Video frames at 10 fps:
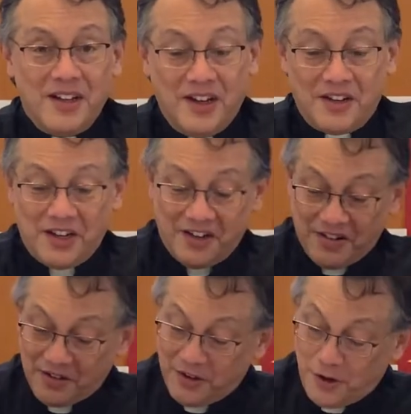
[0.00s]
It takes
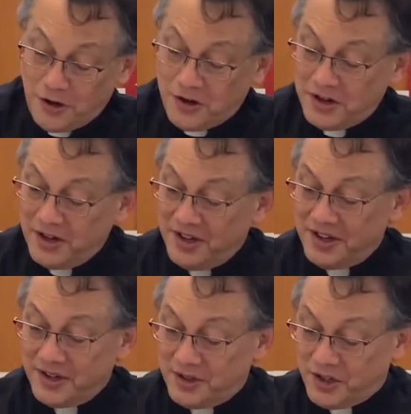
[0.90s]
a long
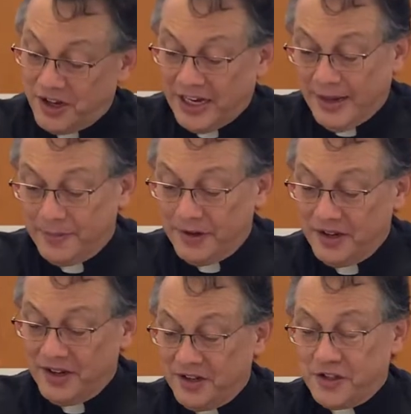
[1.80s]
time
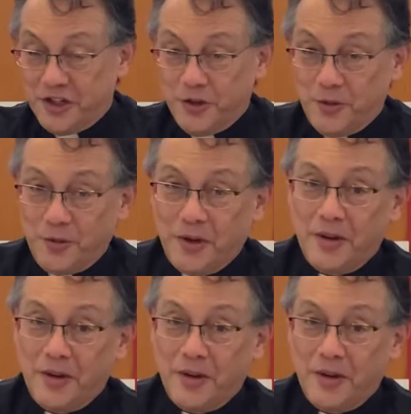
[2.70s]
to